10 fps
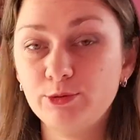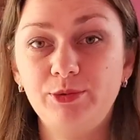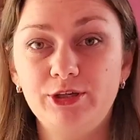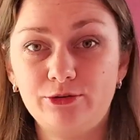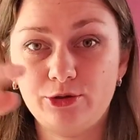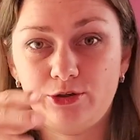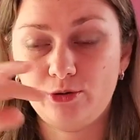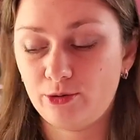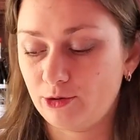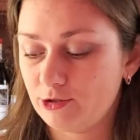will be a rocking
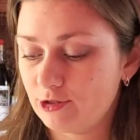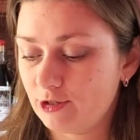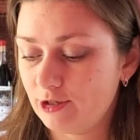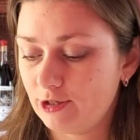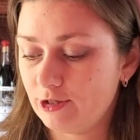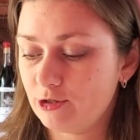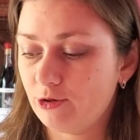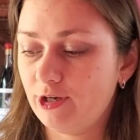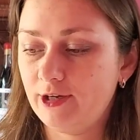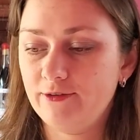horse.
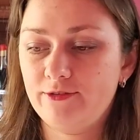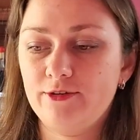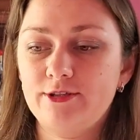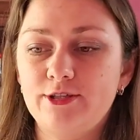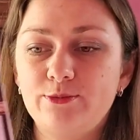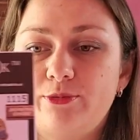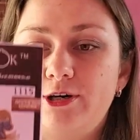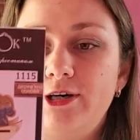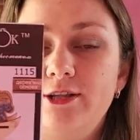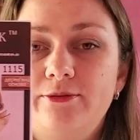So I have this
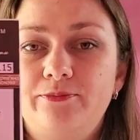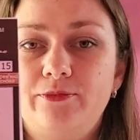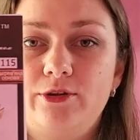part